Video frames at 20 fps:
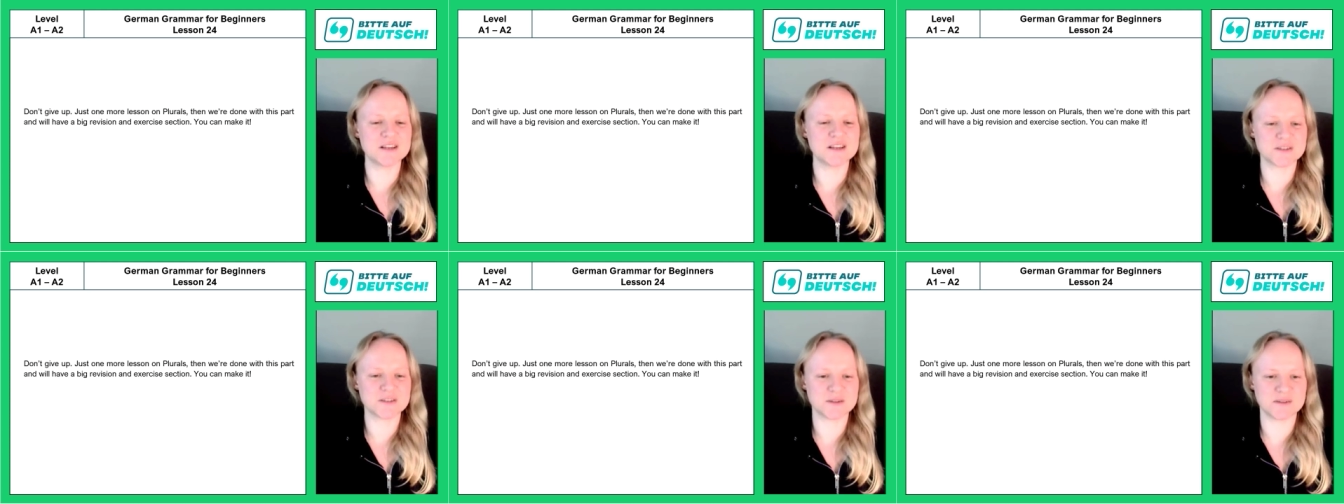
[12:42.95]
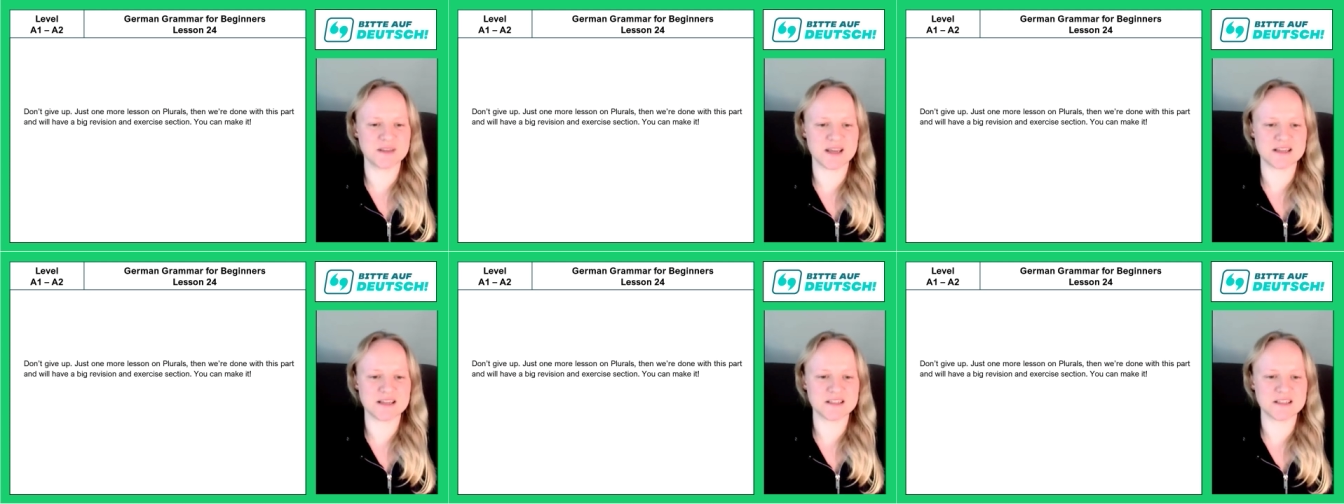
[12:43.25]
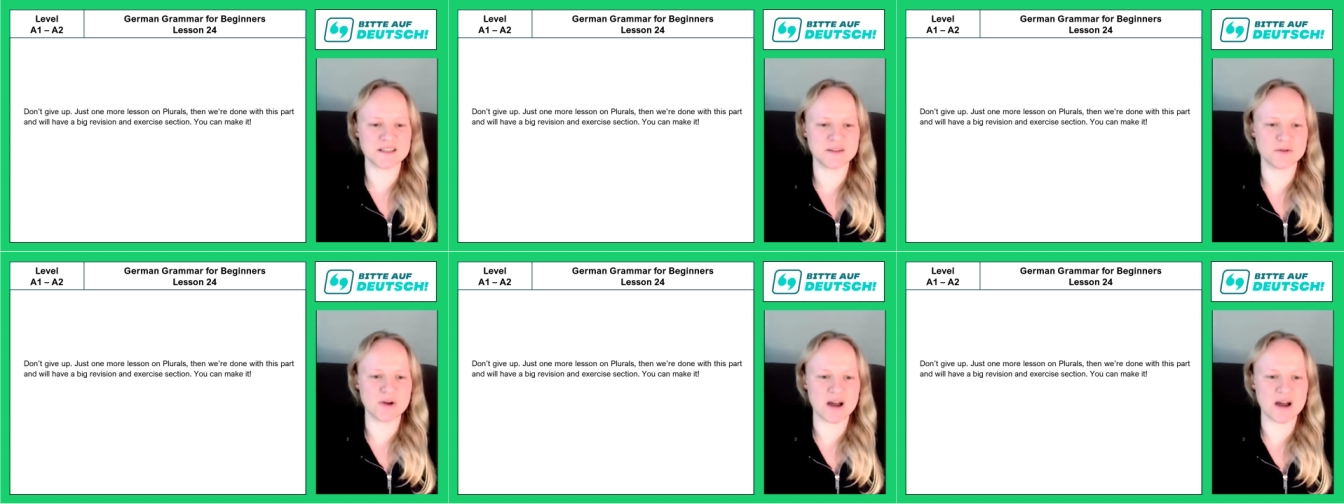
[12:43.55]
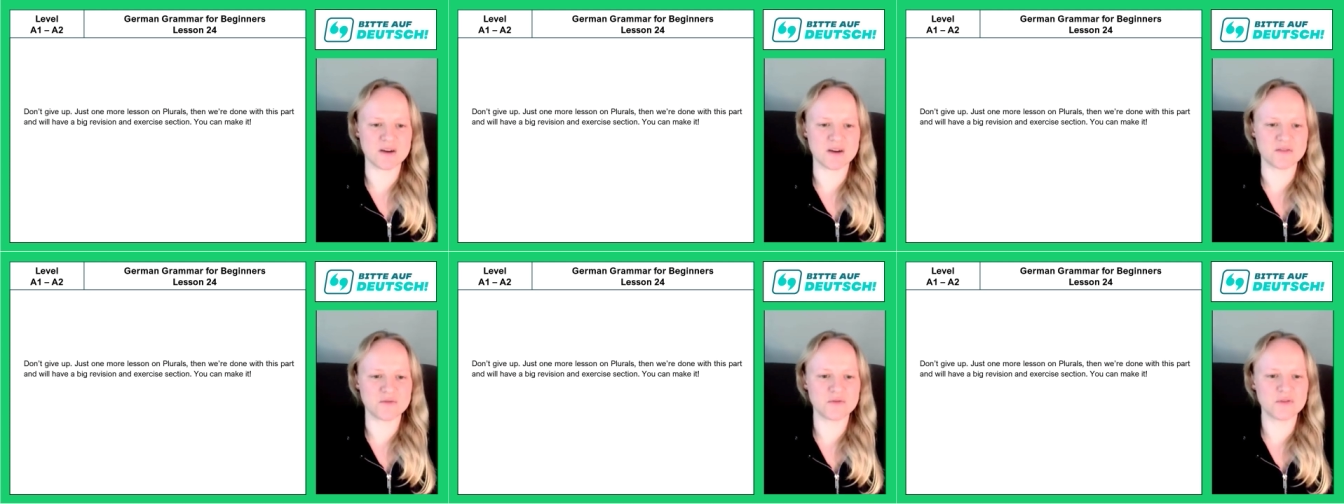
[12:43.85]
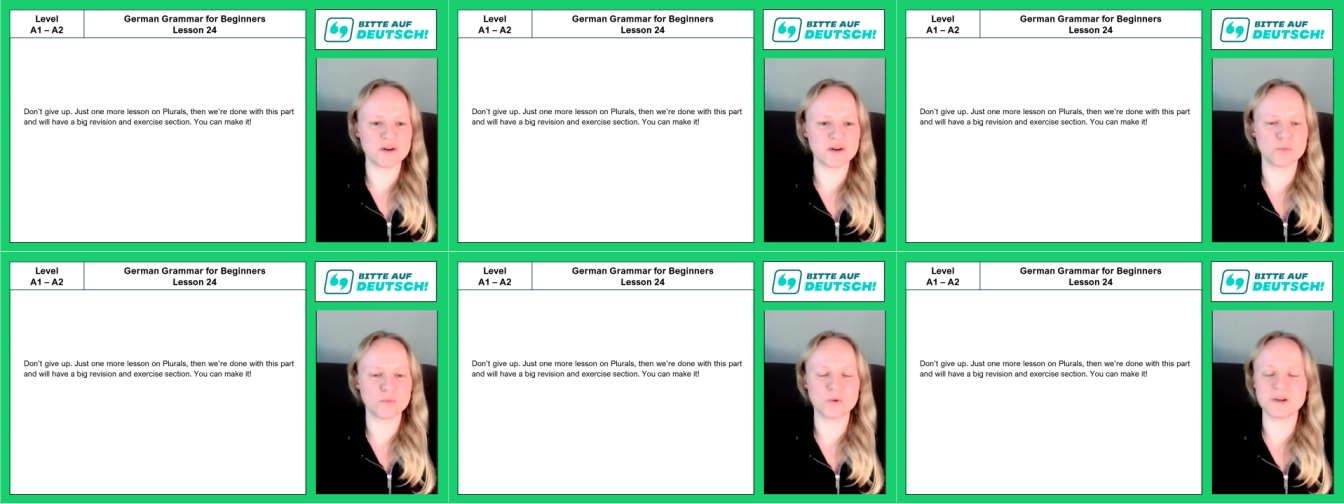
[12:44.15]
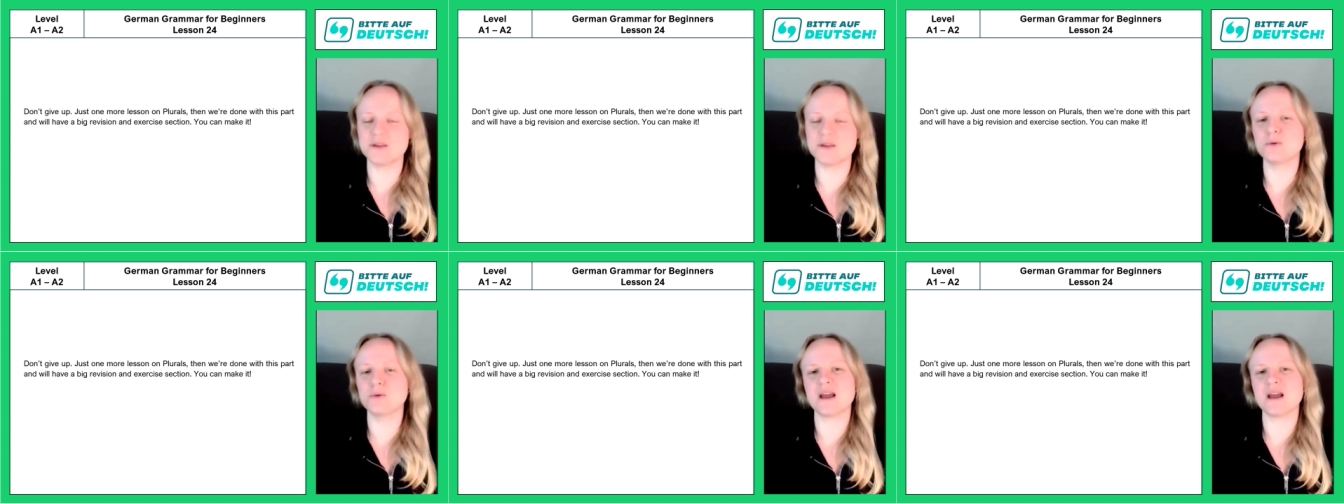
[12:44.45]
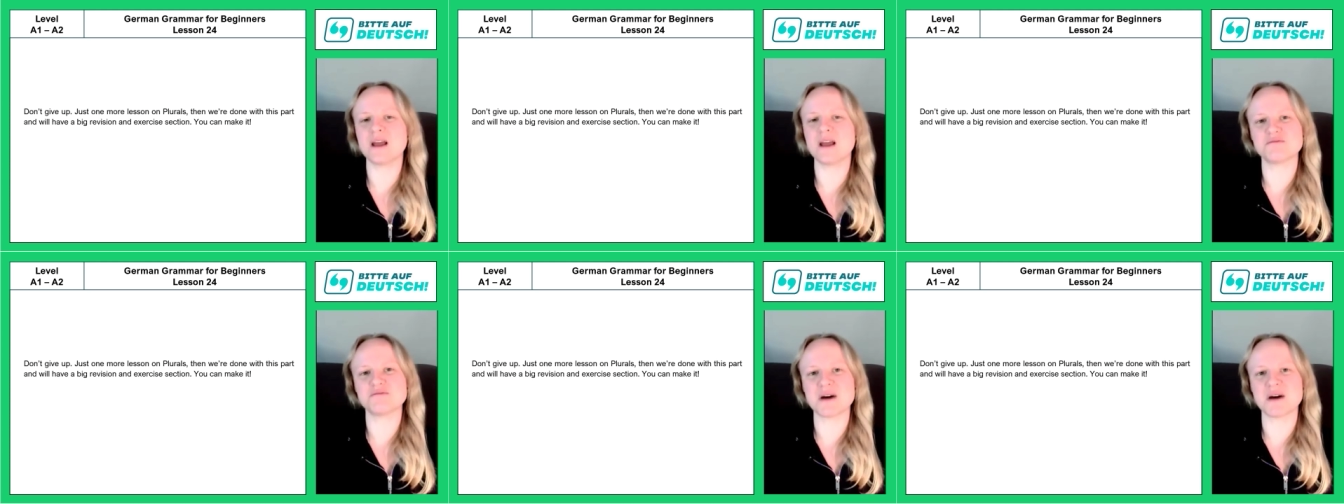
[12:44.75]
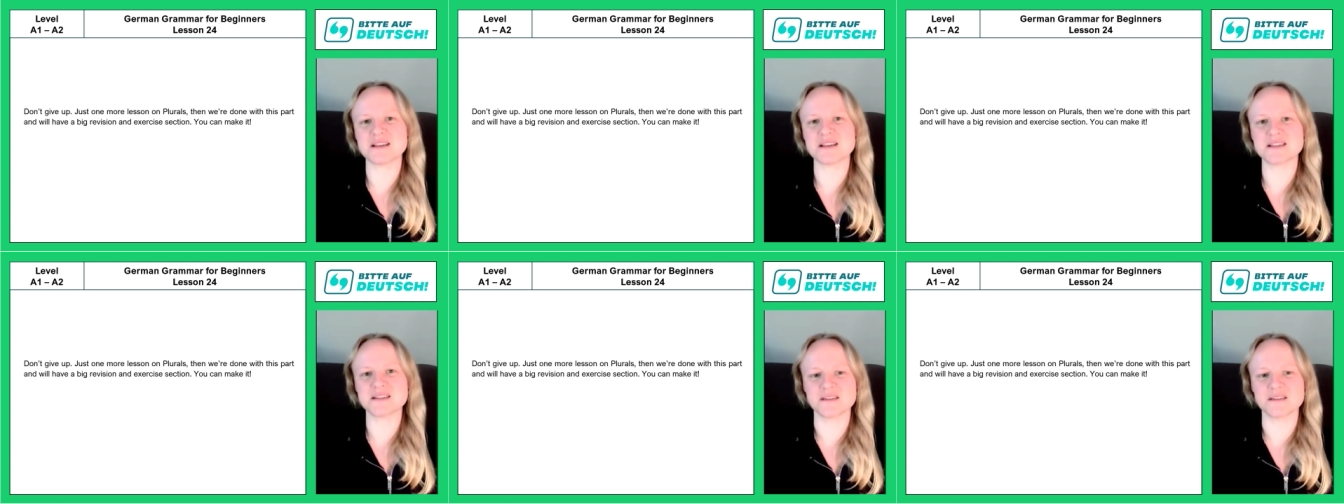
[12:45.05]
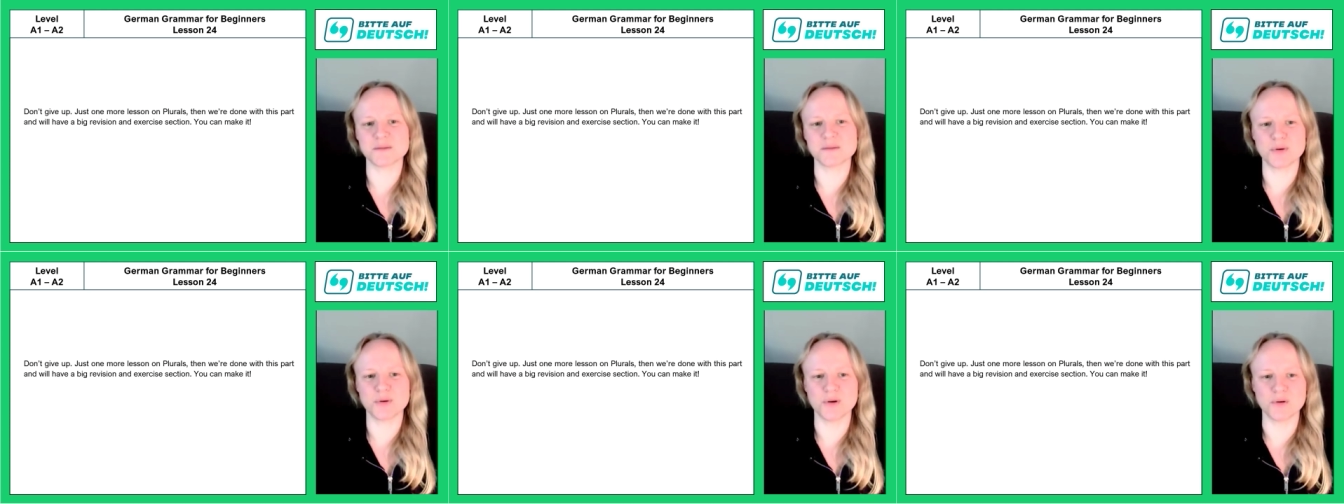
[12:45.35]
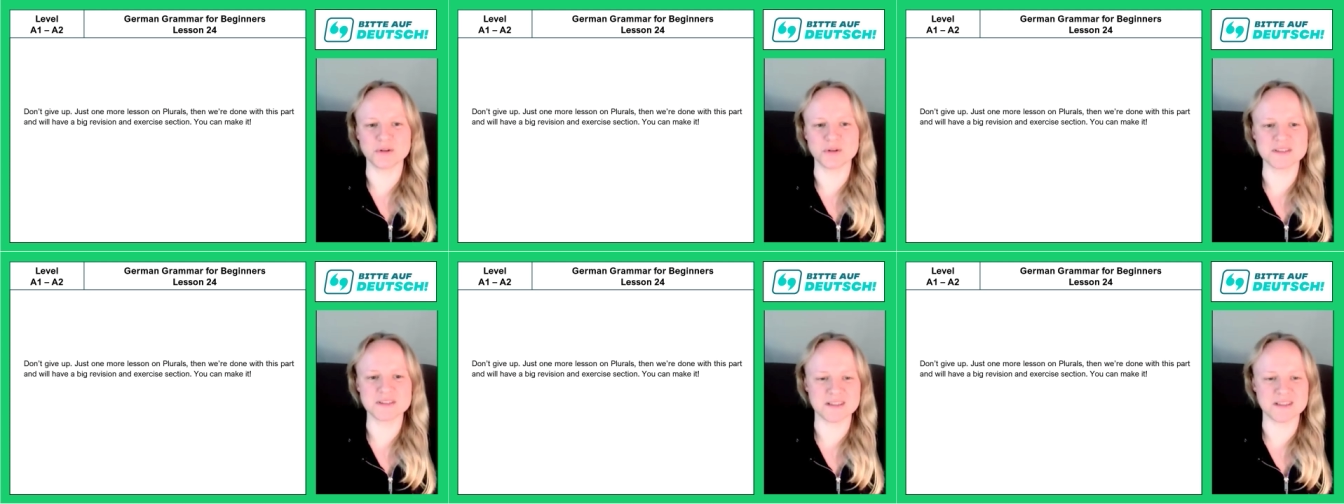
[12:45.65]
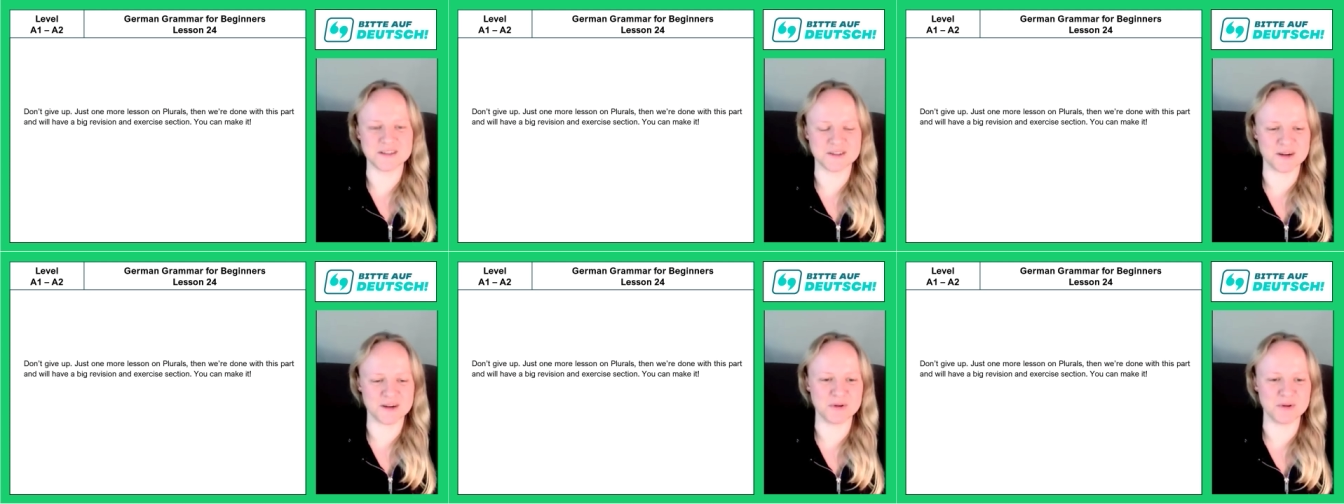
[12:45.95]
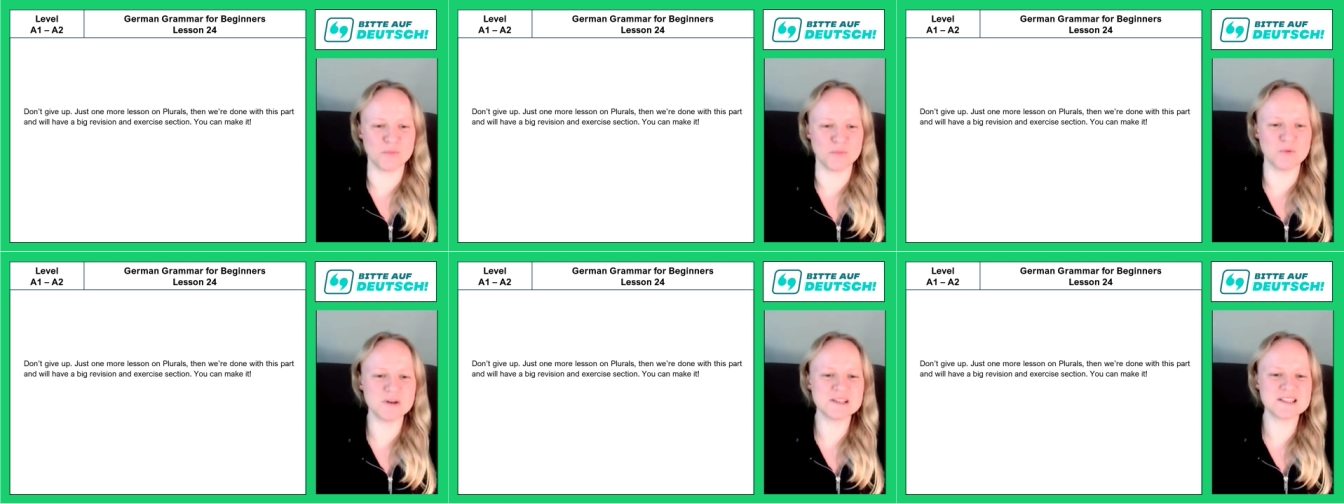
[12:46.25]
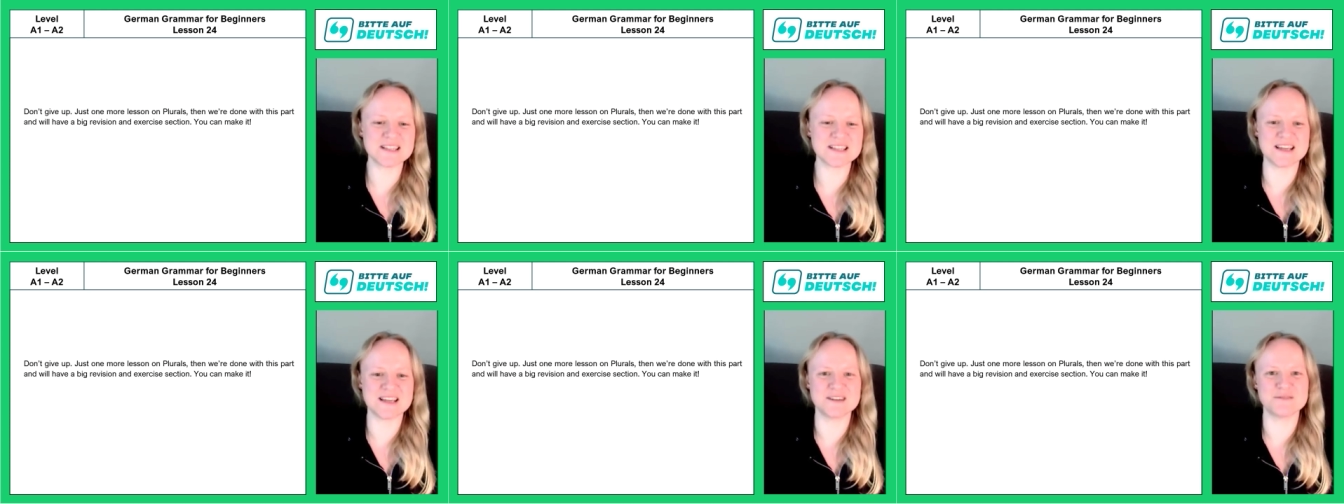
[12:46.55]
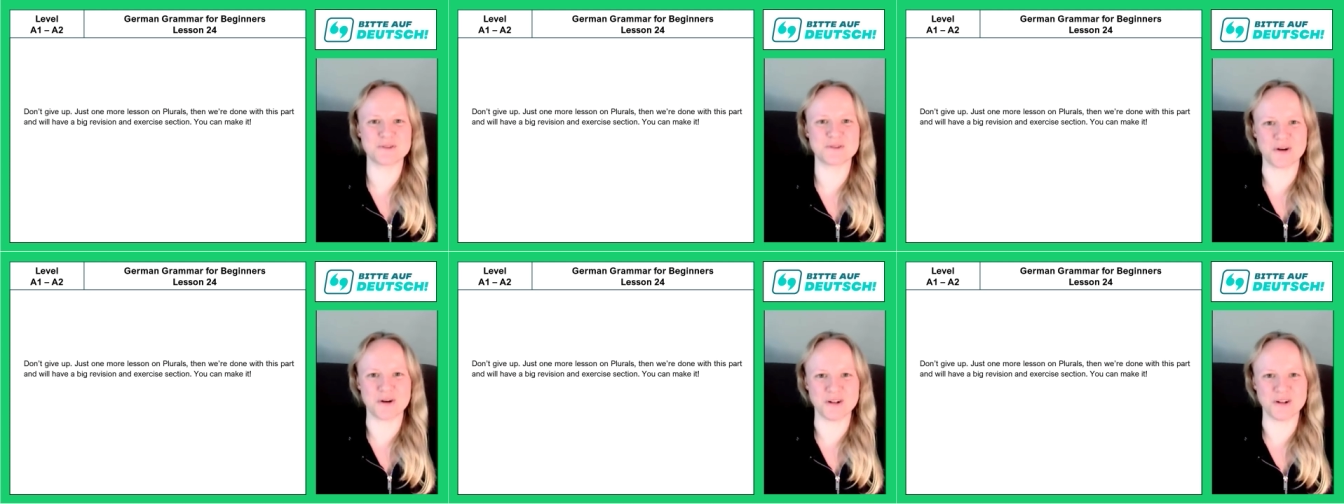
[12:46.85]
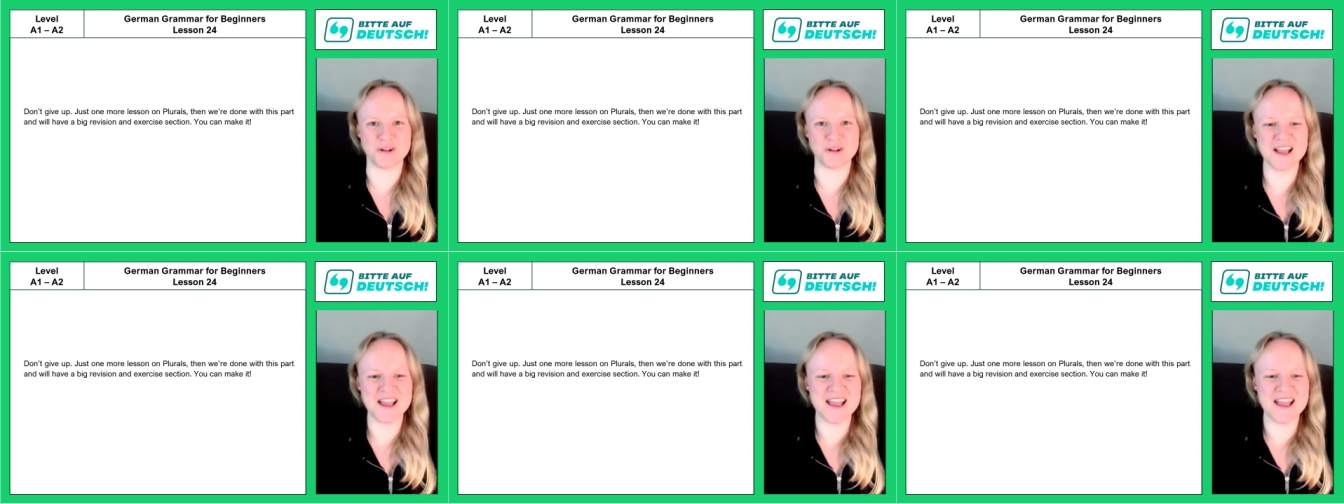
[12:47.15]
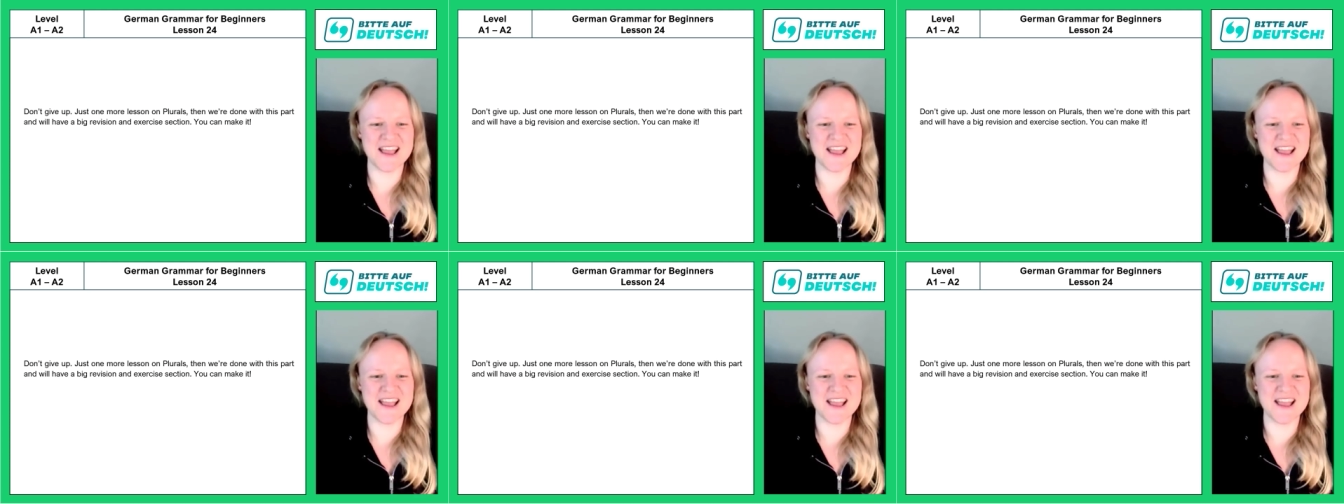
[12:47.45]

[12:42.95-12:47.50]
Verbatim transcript: so that you have you will have mastered the plurals in German once and for all.